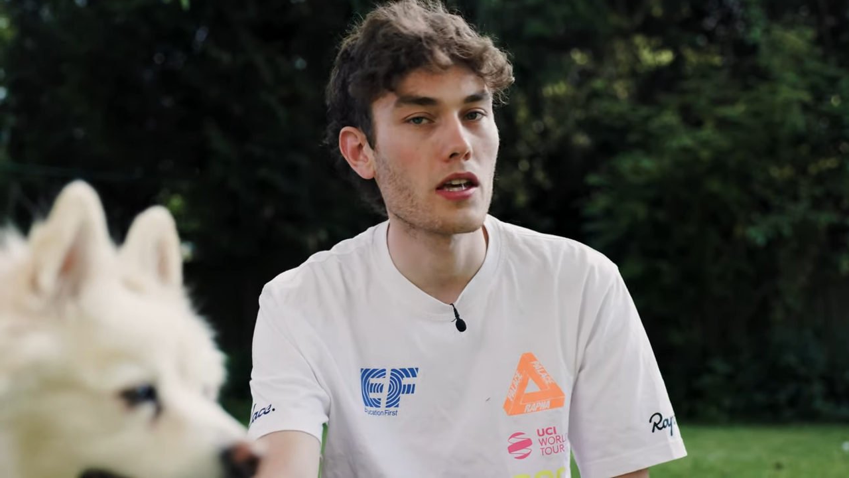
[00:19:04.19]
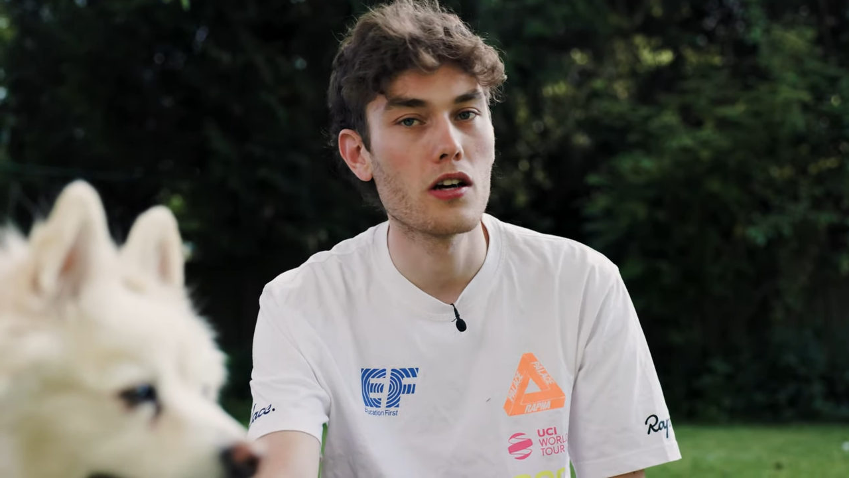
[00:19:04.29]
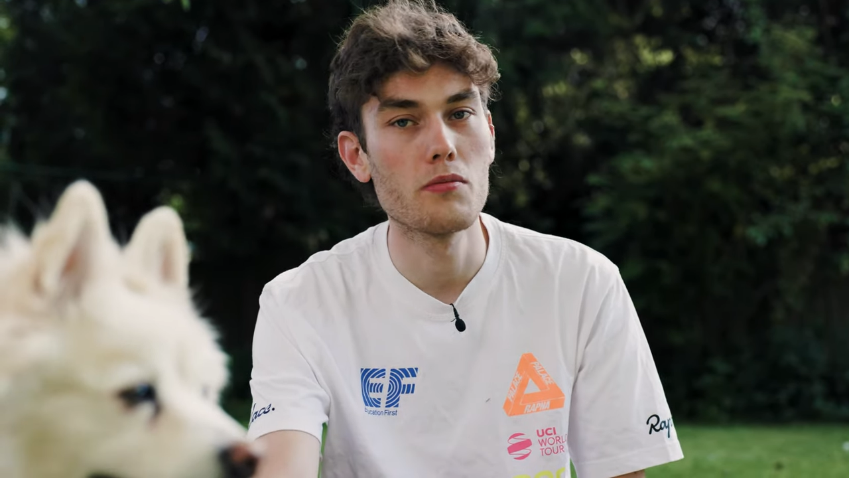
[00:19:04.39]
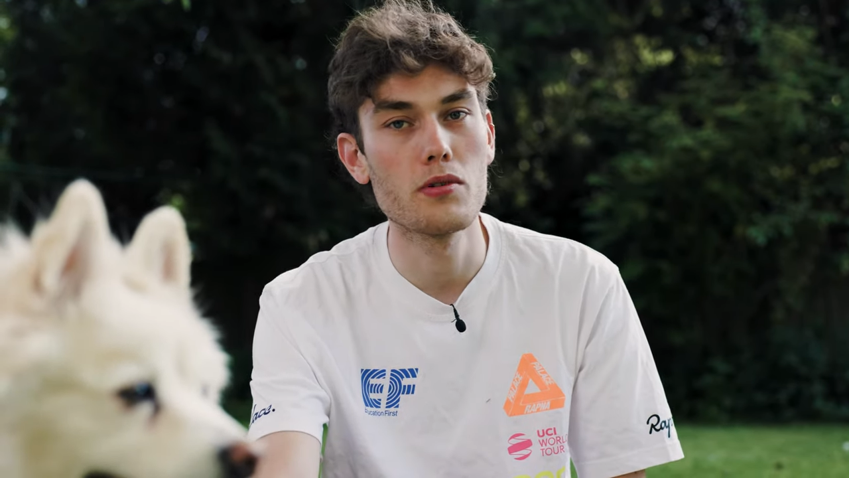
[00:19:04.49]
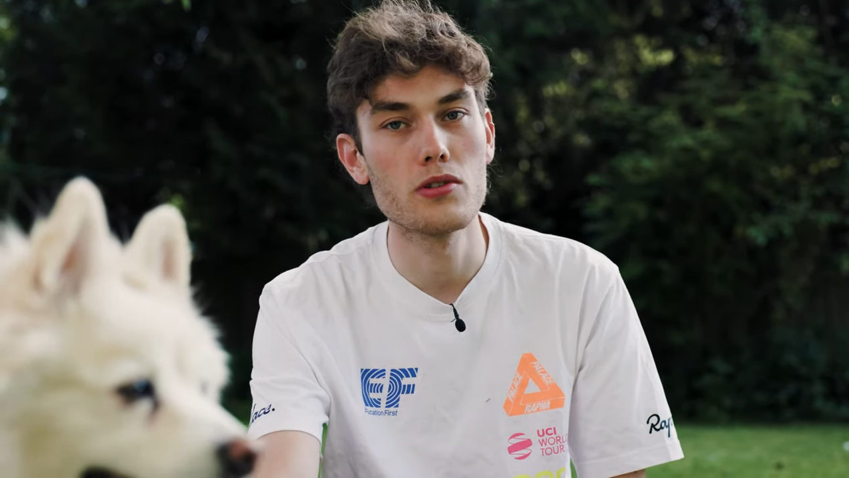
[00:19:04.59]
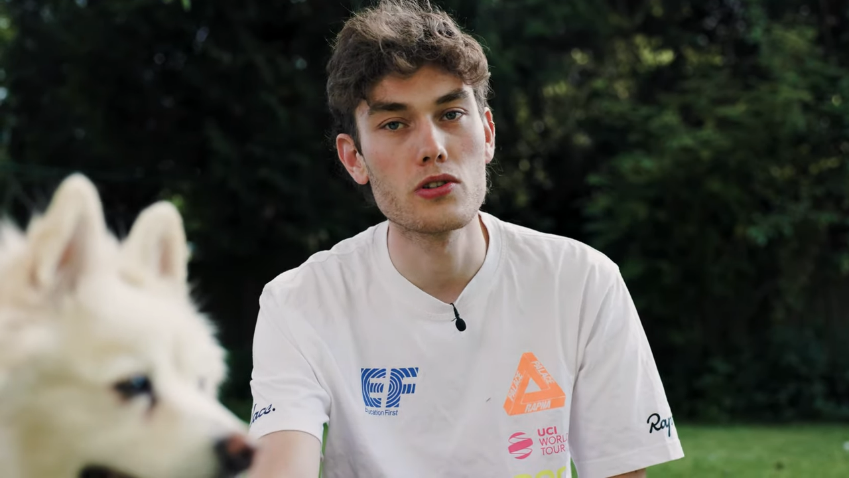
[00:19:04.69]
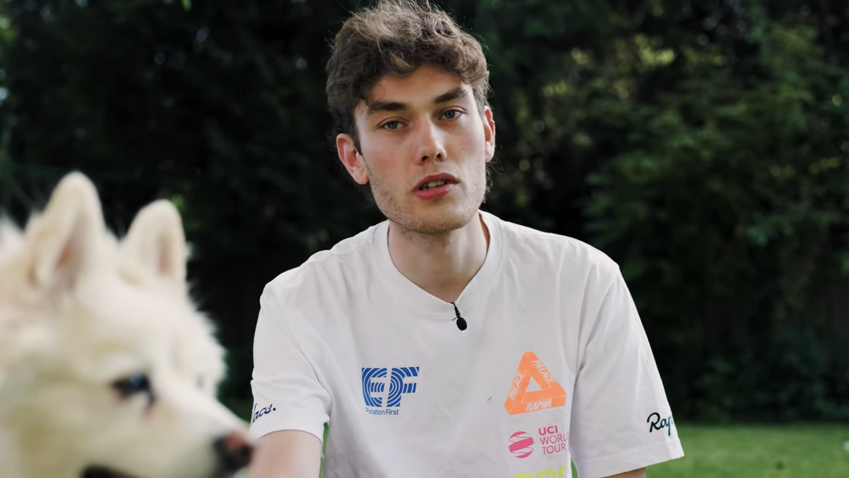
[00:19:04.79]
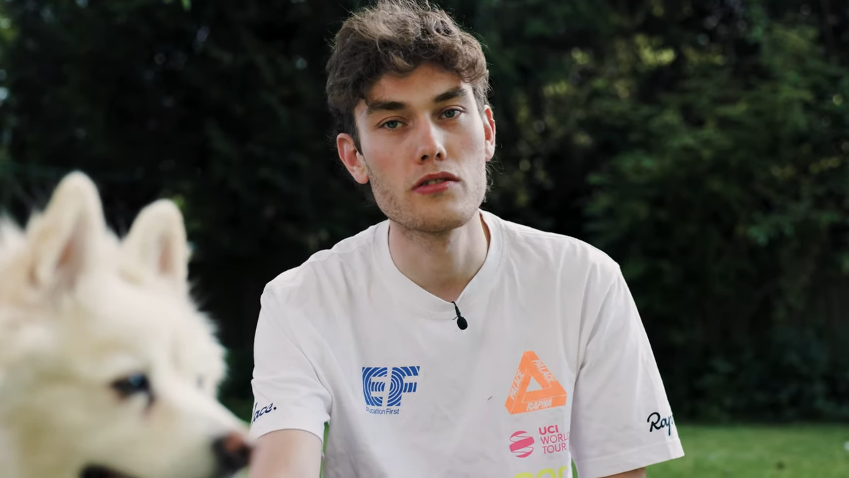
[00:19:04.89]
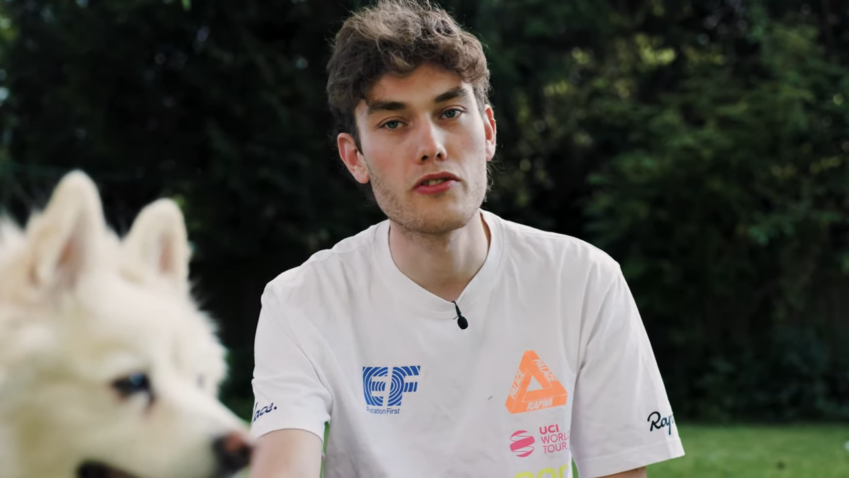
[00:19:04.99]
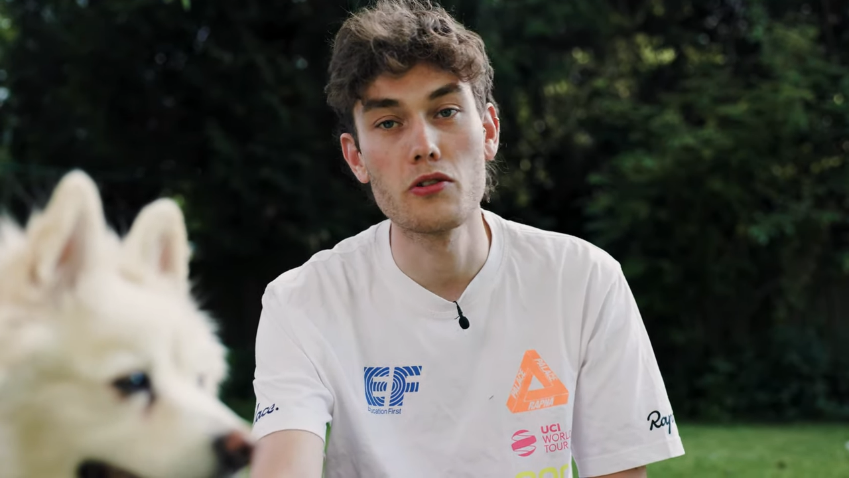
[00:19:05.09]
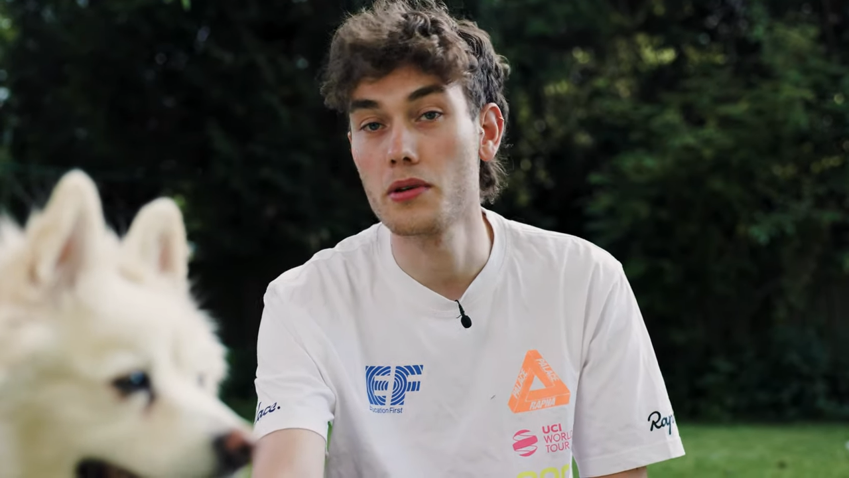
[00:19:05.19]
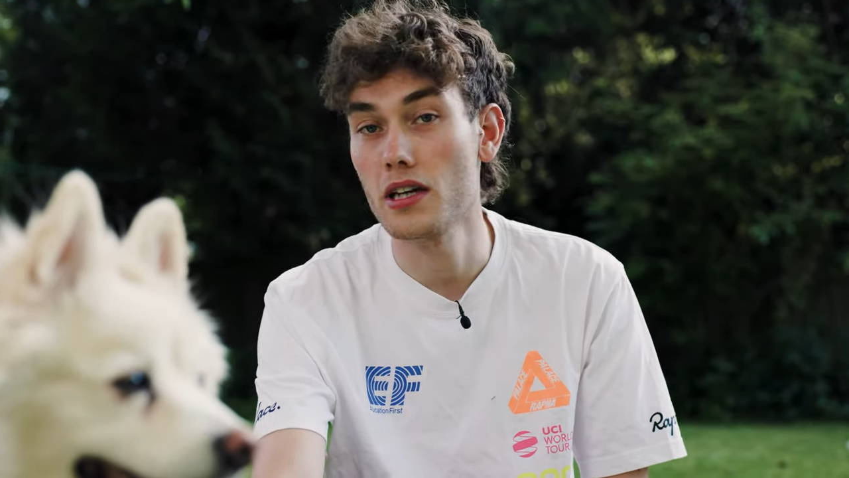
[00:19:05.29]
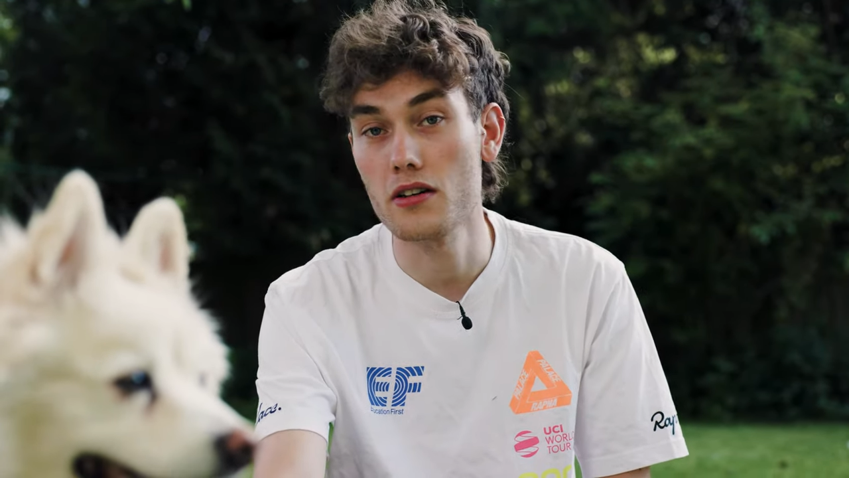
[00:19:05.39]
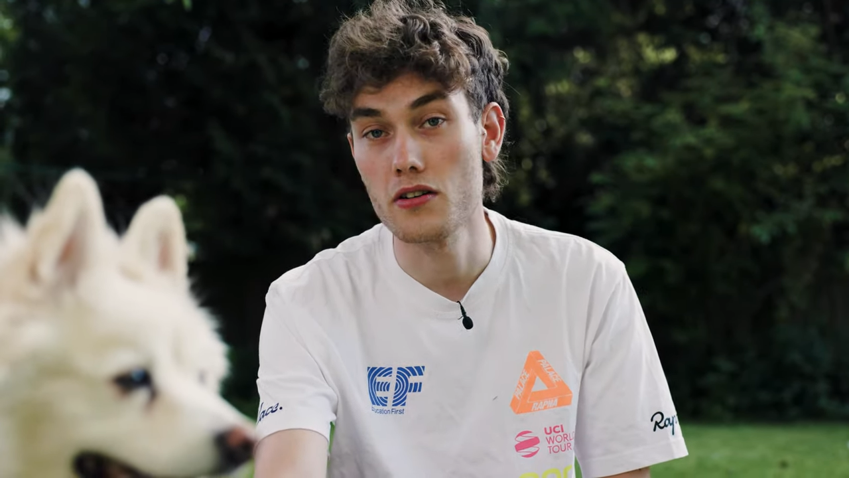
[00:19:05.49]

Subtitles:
I hope you enjoyed filming it,